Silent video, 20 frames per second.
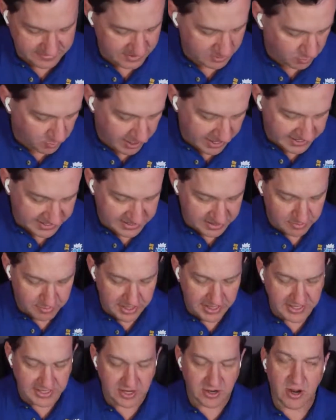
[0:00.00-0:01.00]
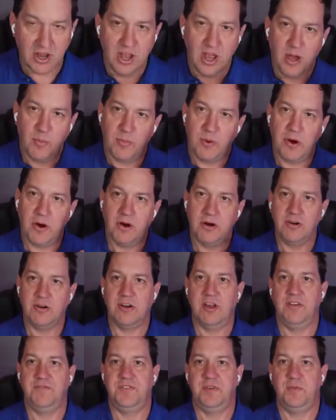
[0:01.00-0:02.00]
whacking the mic here,
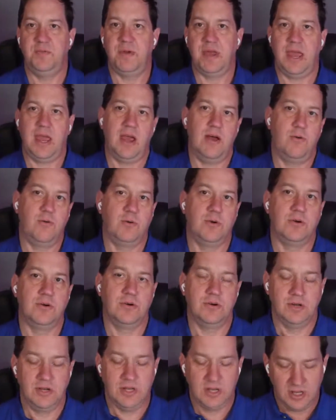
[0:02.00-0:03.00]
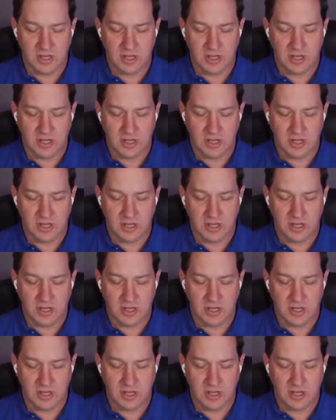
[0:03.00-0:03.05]
part of the power,